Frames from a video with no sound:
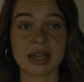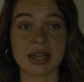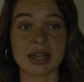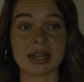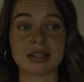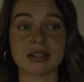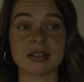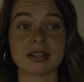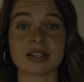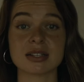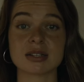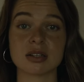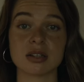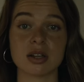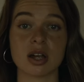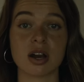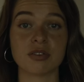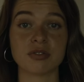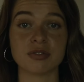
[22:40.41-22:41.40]
And that's a
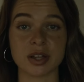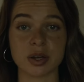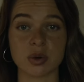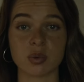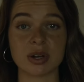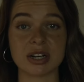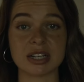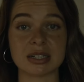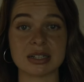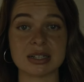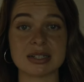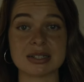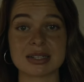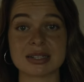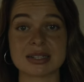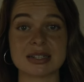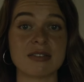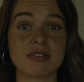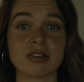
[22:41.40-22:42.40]
lot of like what it
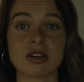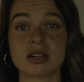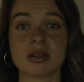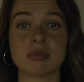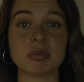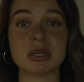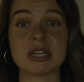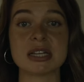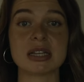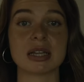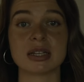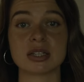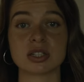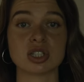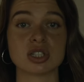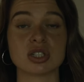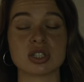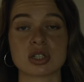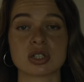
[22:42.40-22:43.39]
is. It's never going to be like
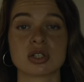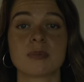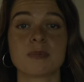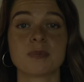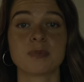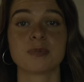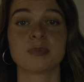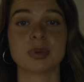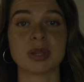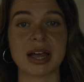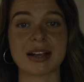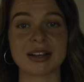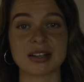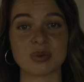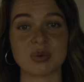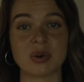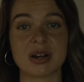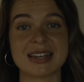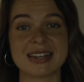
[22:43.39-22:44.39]
just black
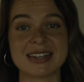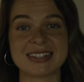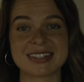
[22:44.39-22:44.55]
and white.